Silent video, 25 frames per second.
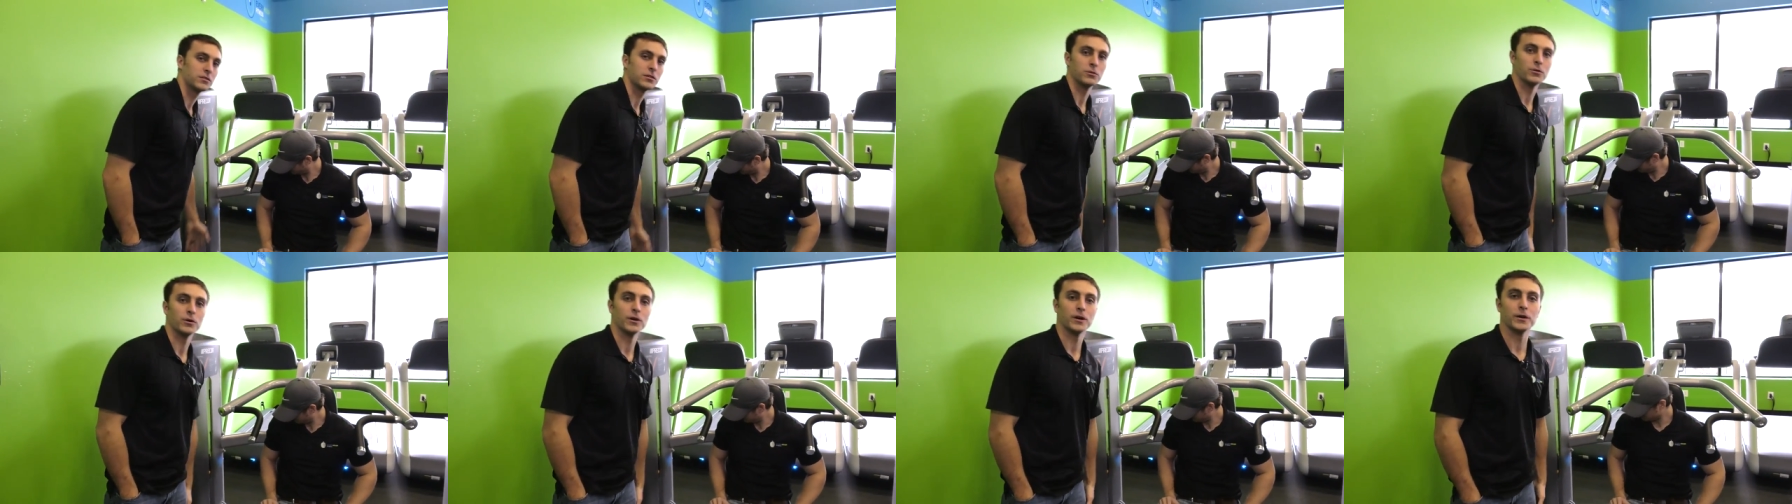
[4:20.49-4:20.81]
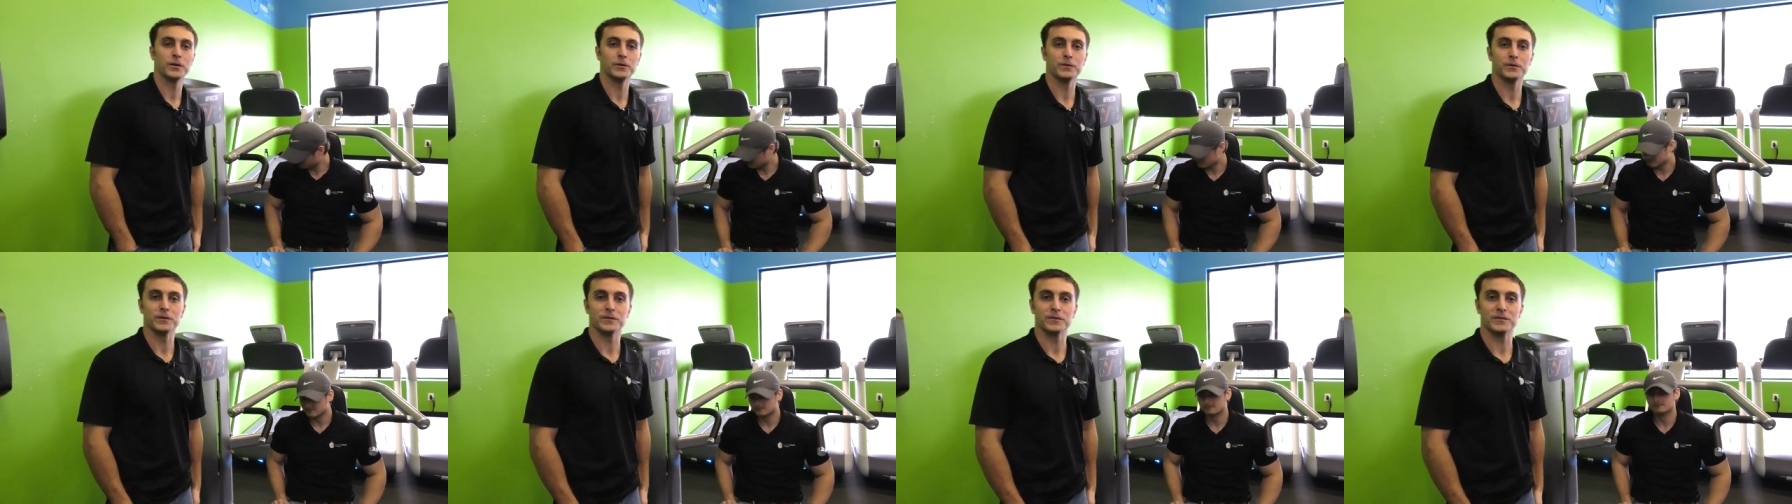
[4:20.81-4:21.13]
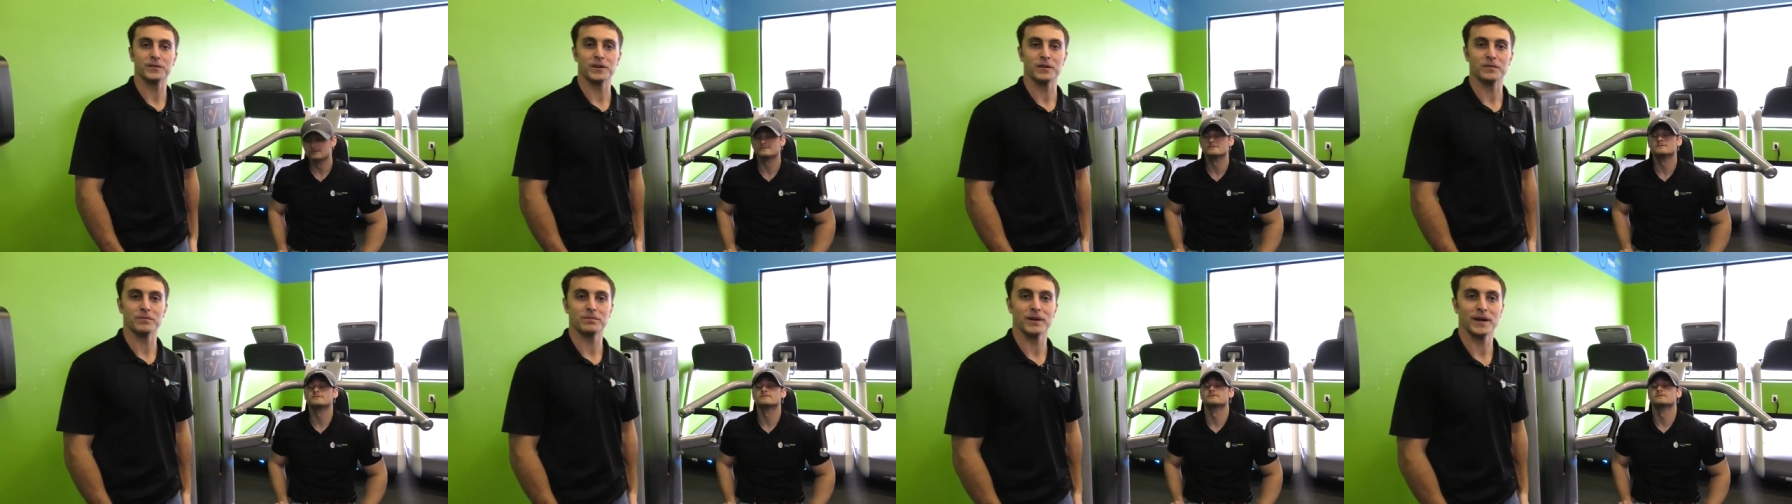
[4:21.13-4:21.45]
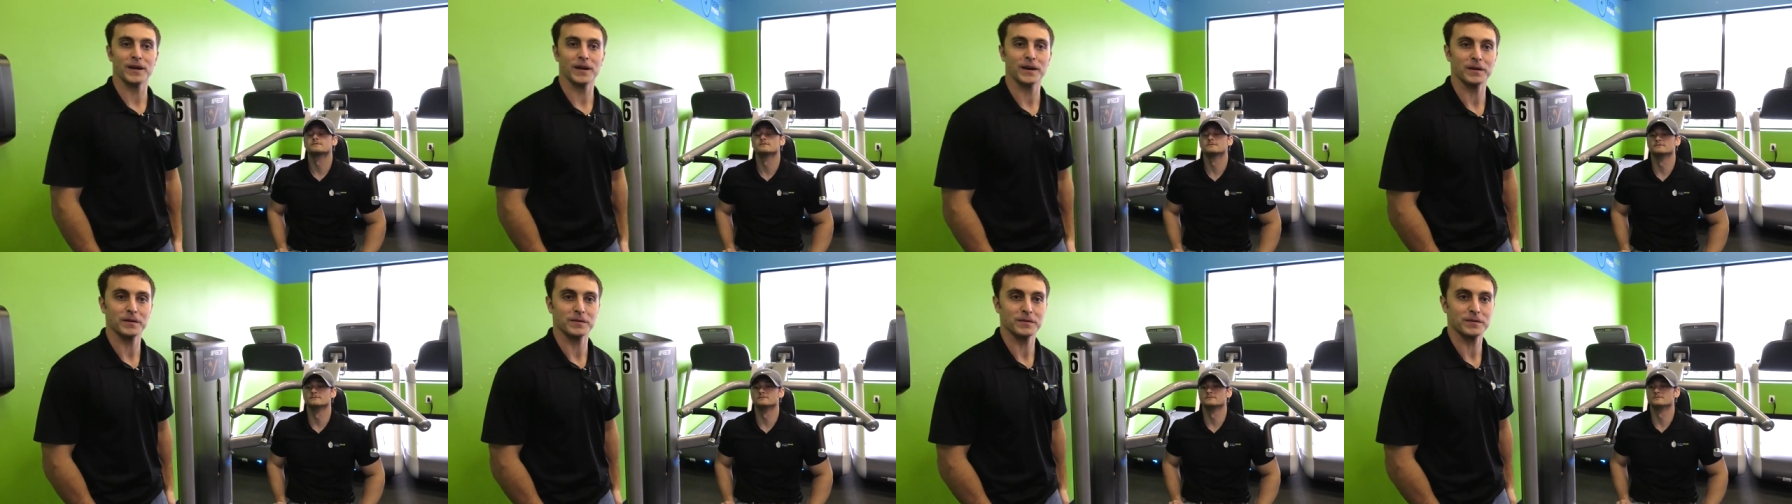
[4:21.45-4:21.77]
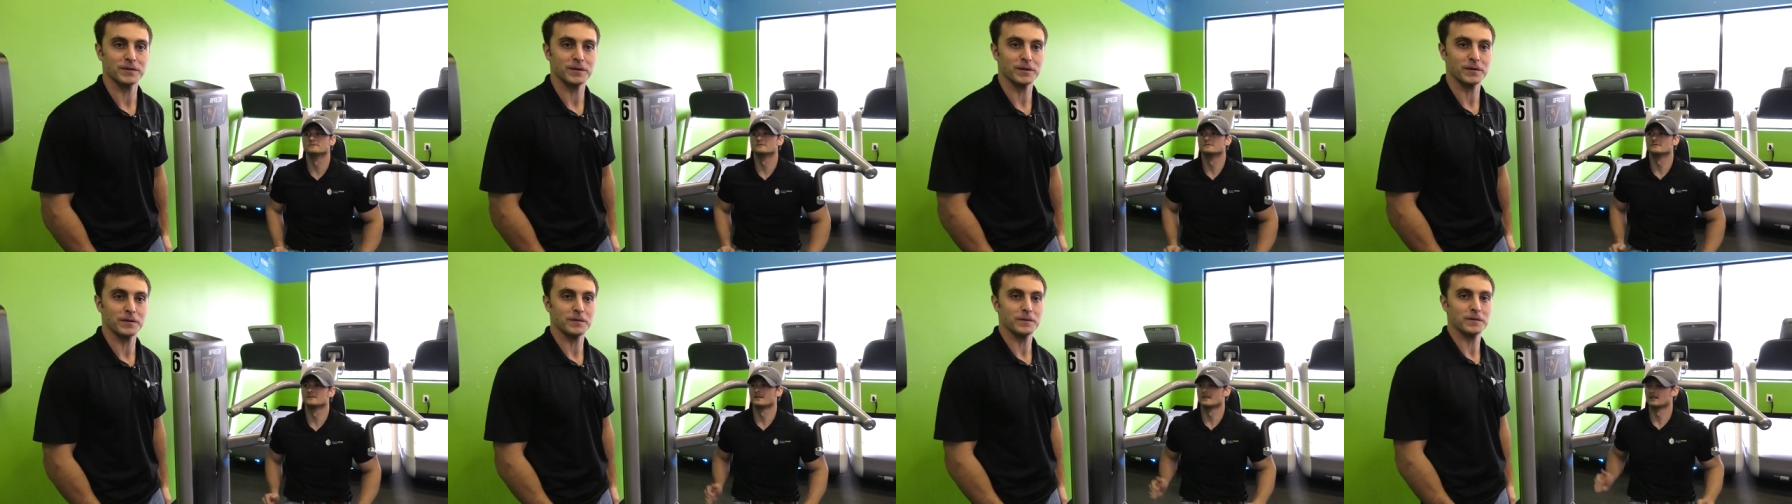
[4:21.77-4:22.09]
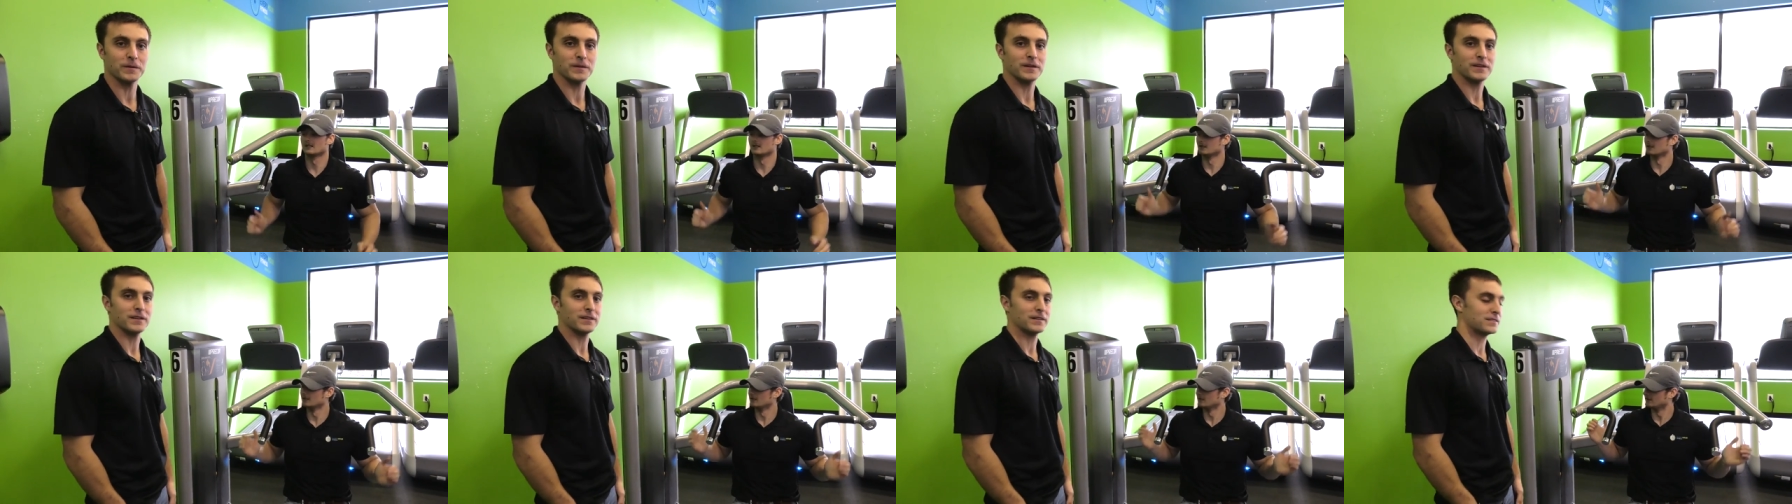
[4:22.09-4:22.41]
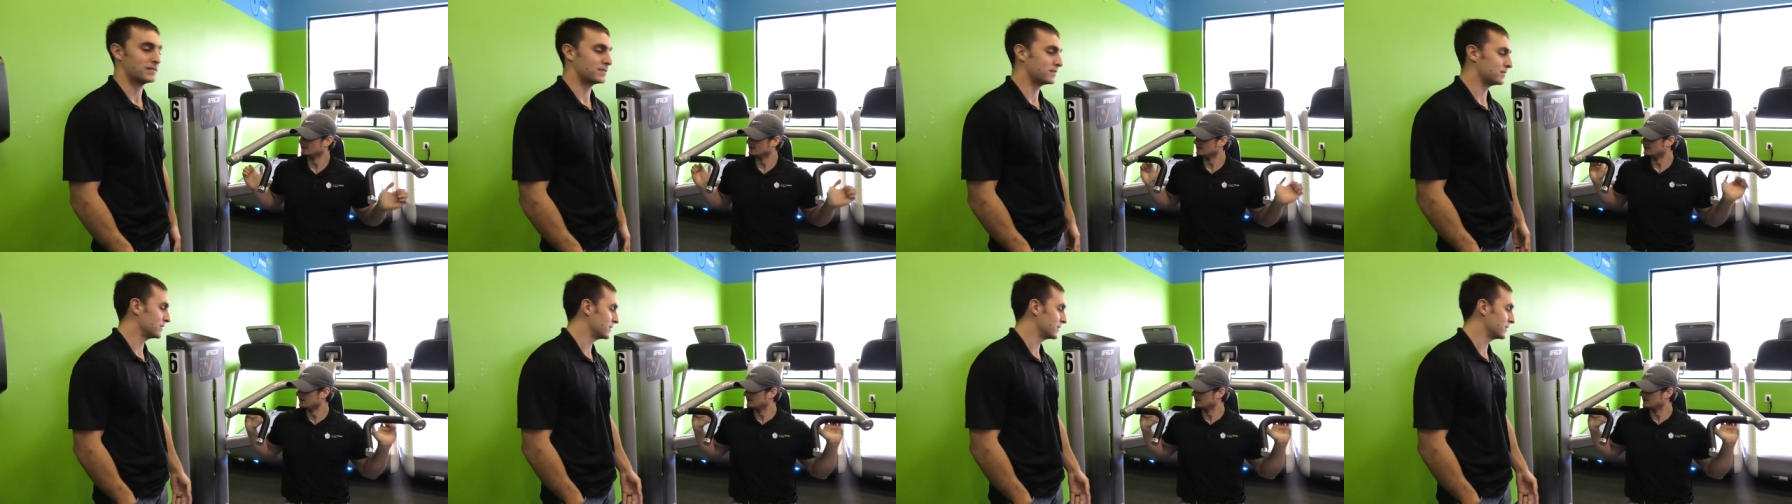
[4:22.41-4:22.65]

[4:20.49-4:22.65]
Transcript: 200 and something pounds. So,